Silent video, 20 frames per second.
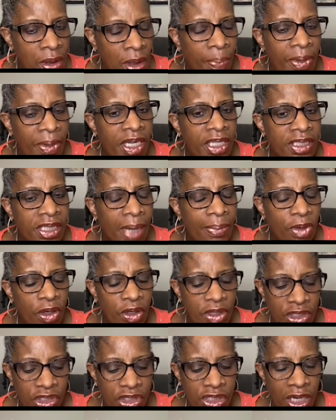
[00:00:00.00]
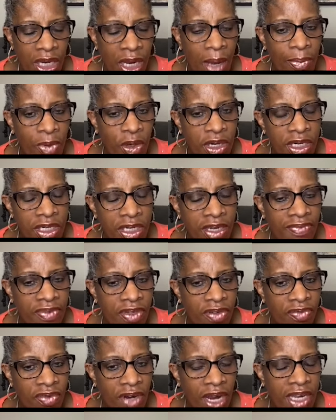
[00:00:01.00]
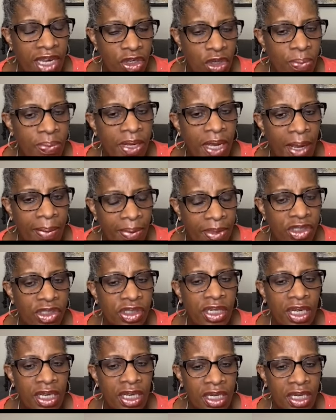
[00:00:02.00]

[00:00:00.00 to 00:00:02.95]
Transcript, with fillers: Will, will, will I get kicked off the live? Give you, right, you'll be able to share